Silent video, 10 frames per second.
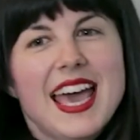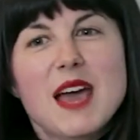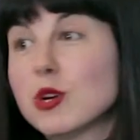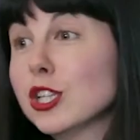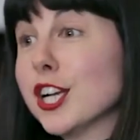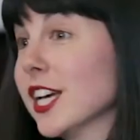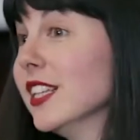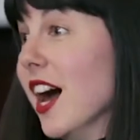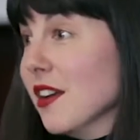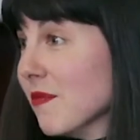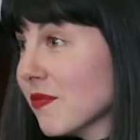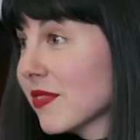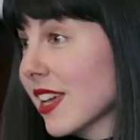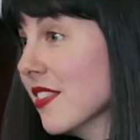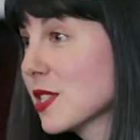And we're learning a lot,
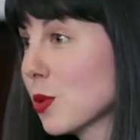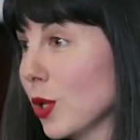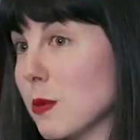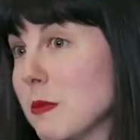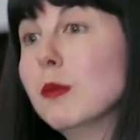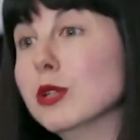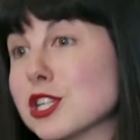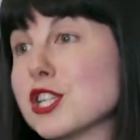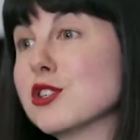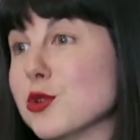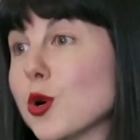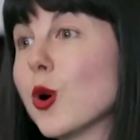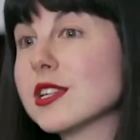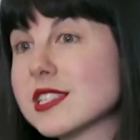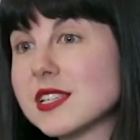and this will all be published in due
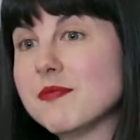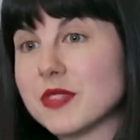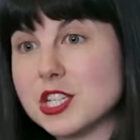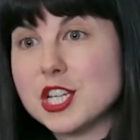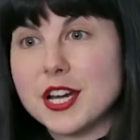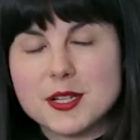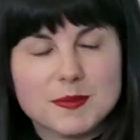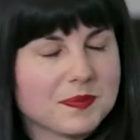course and shared.